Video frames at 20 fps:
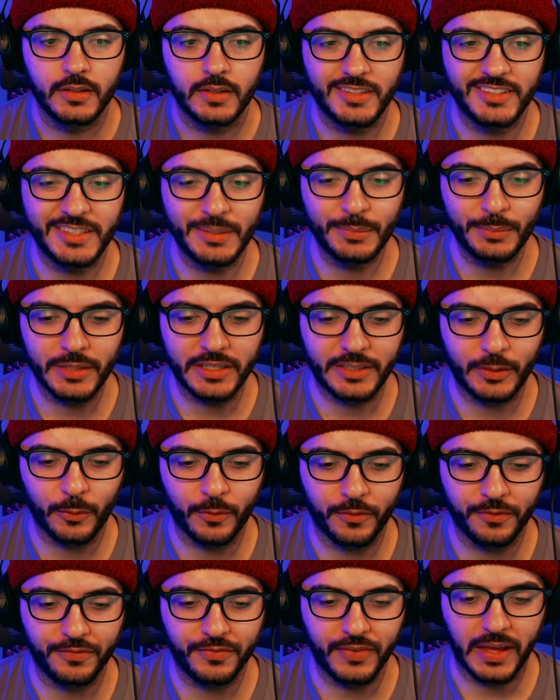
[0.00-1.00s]
seems like they
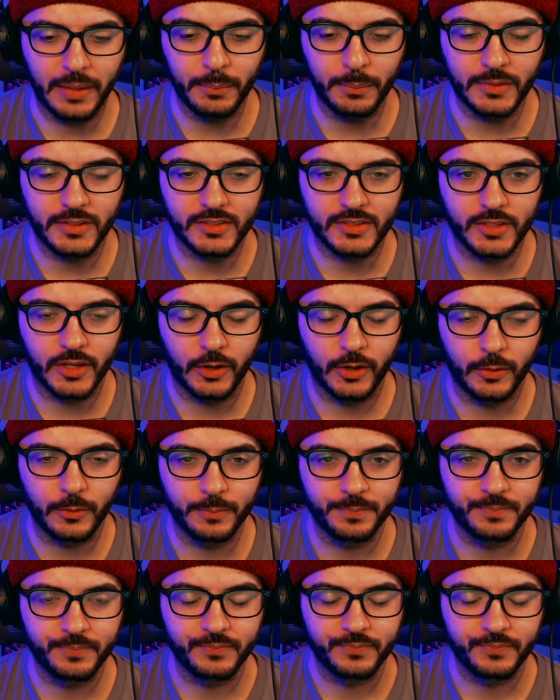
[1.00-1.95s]
were famous though.